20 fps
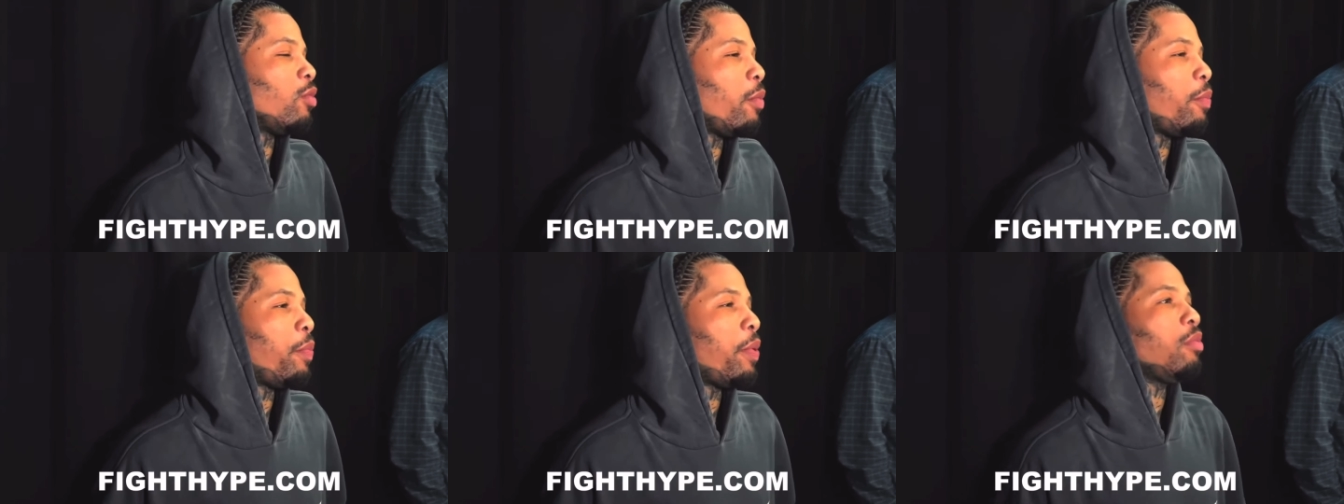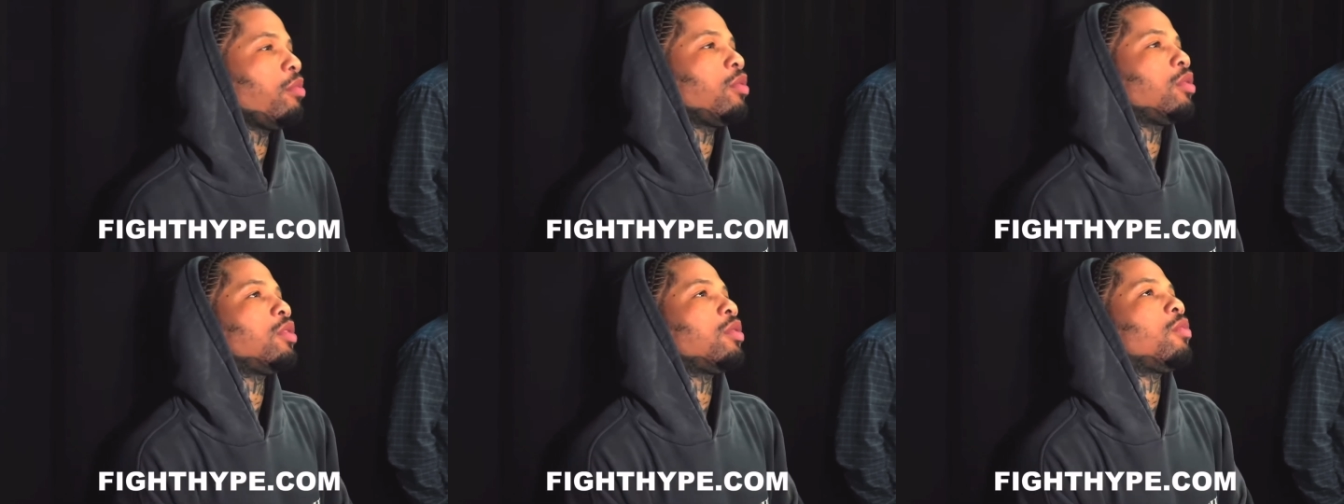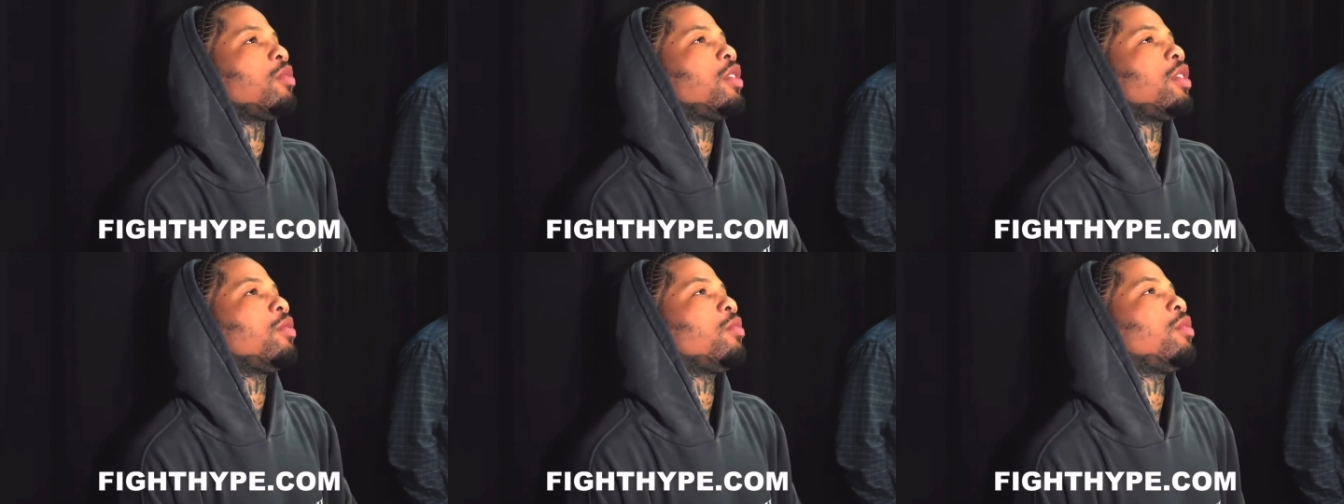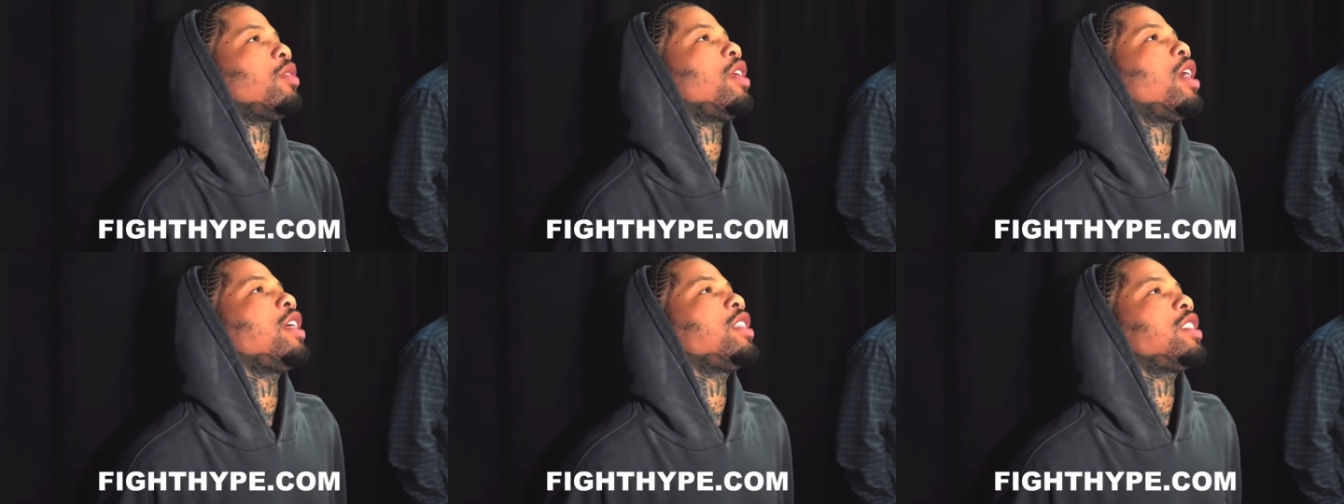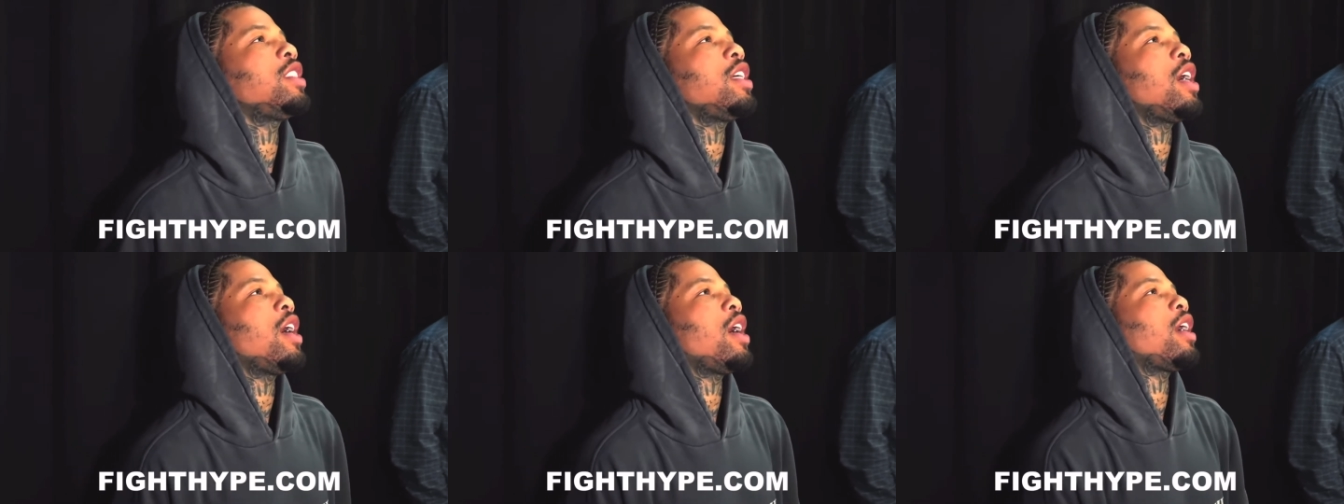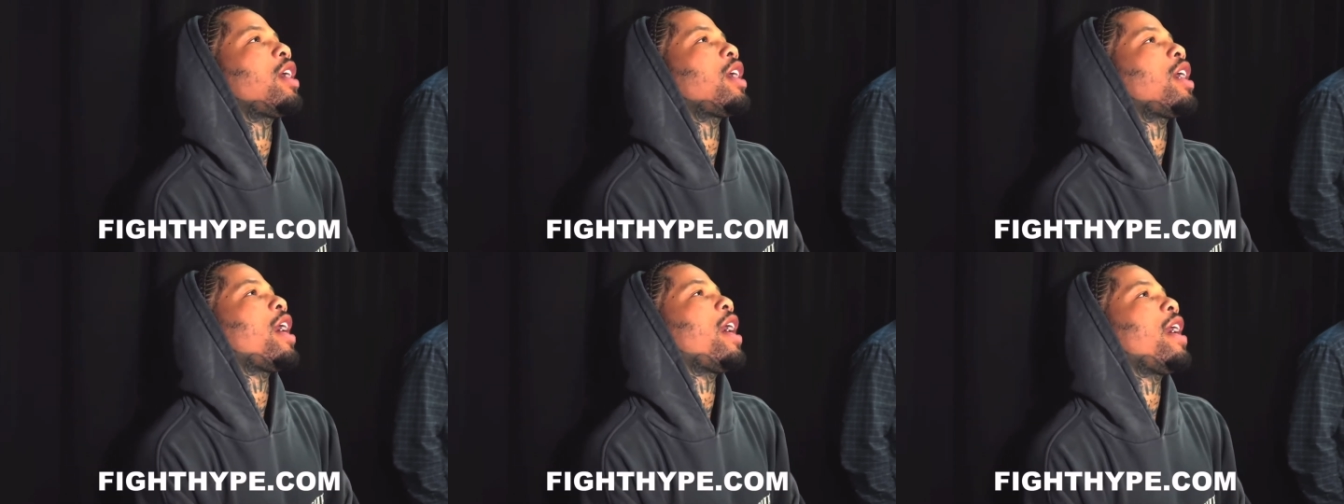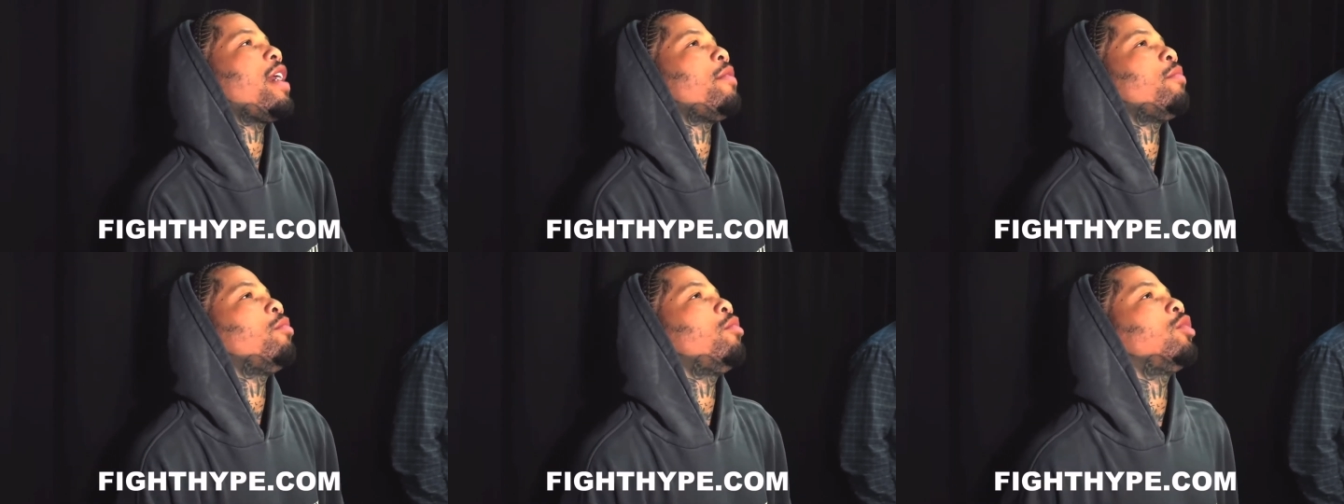when people when when I say I
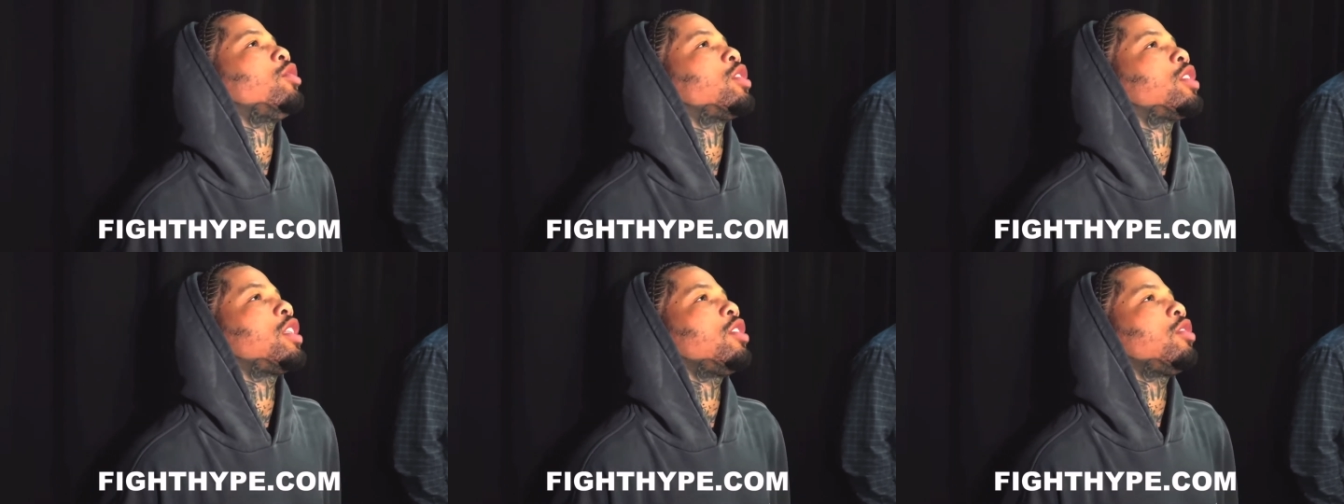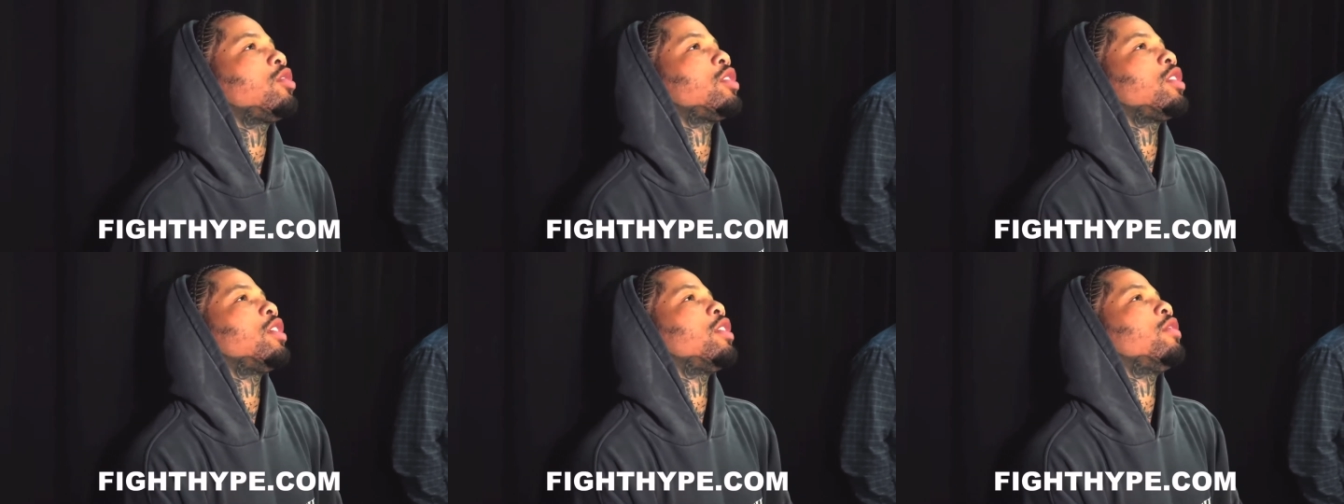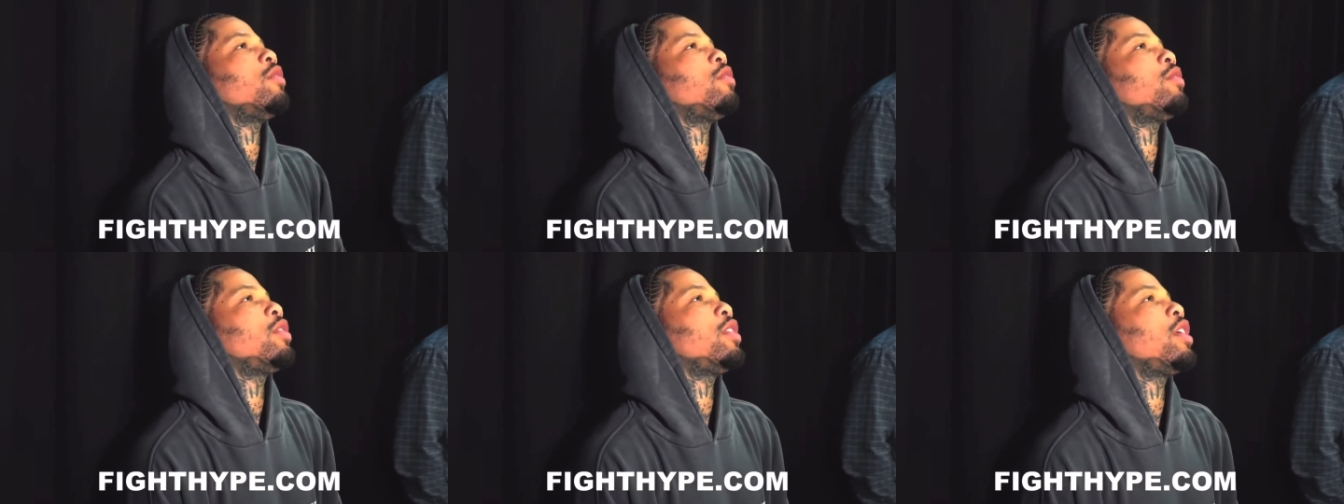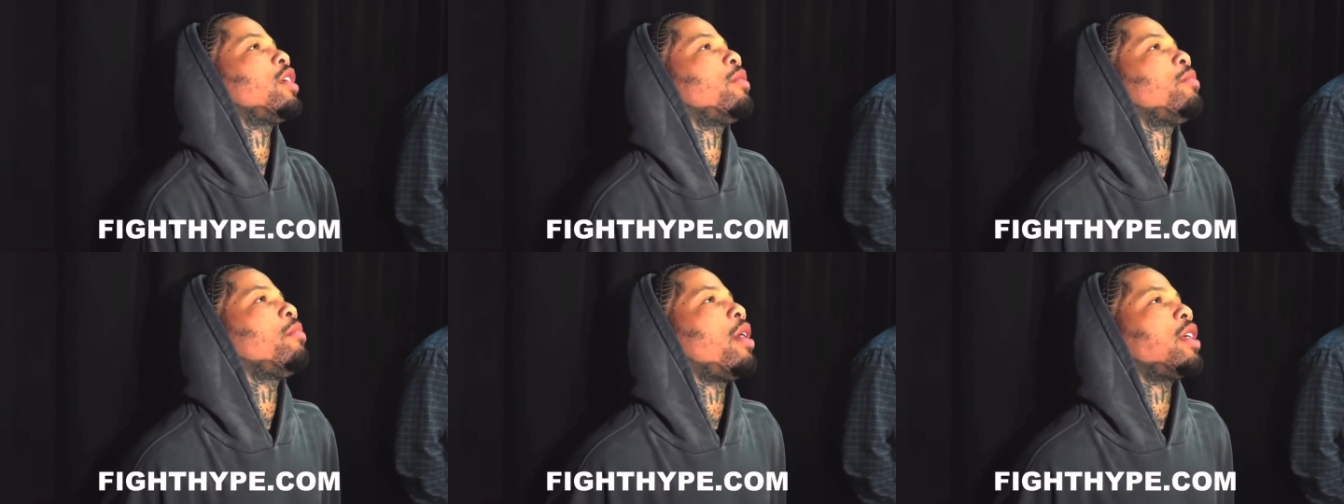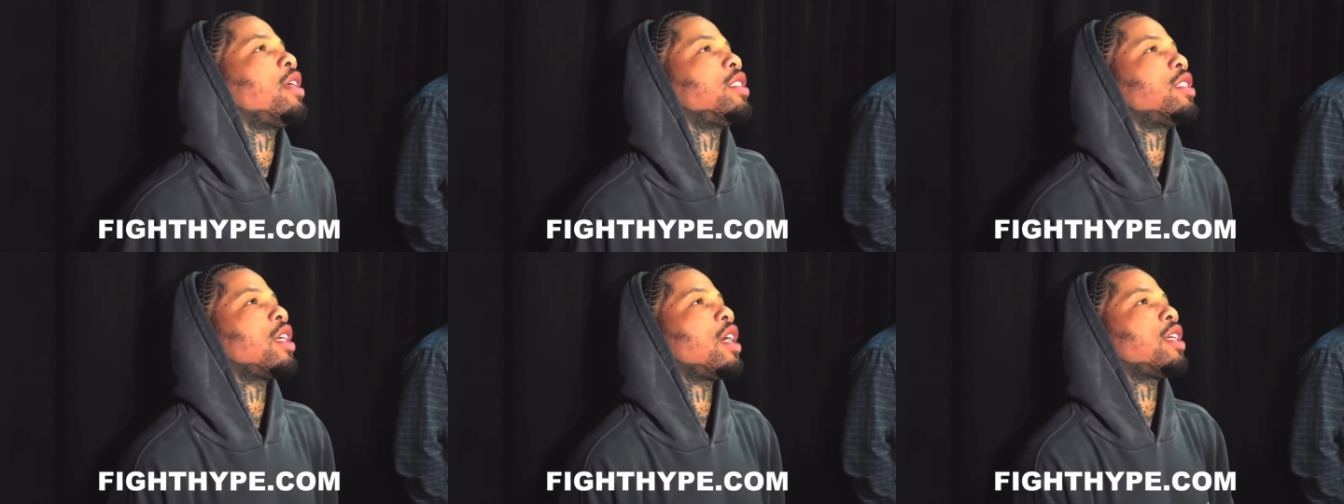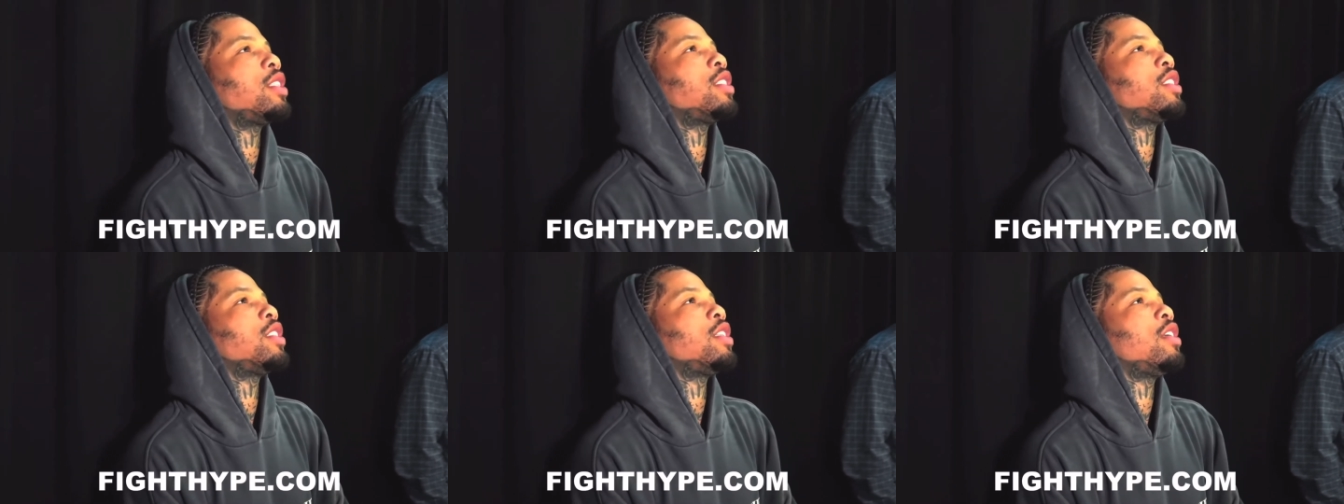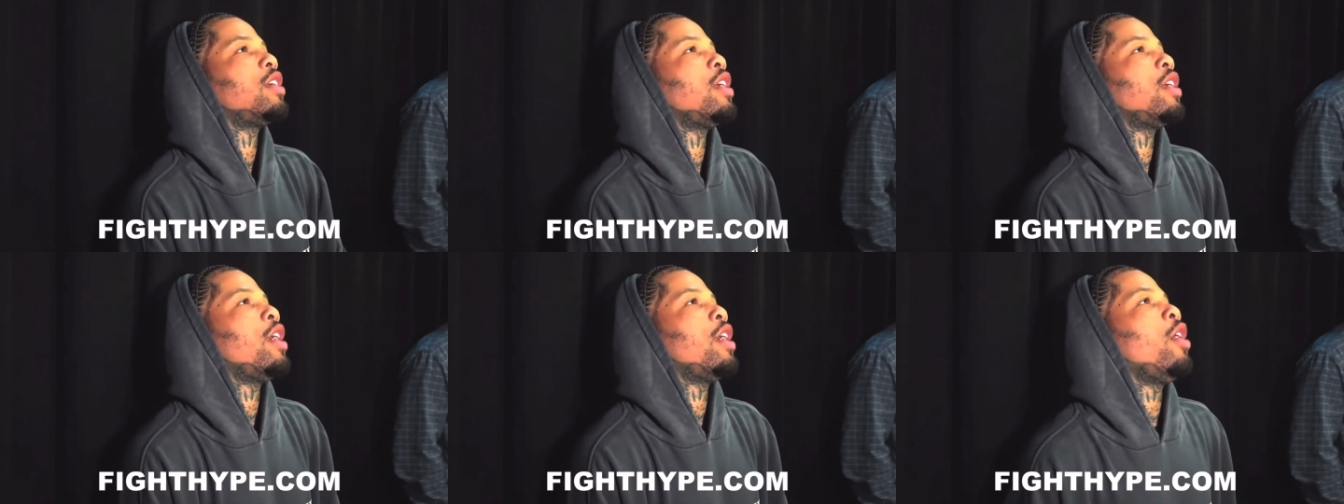have more skills than than Mike Tyson,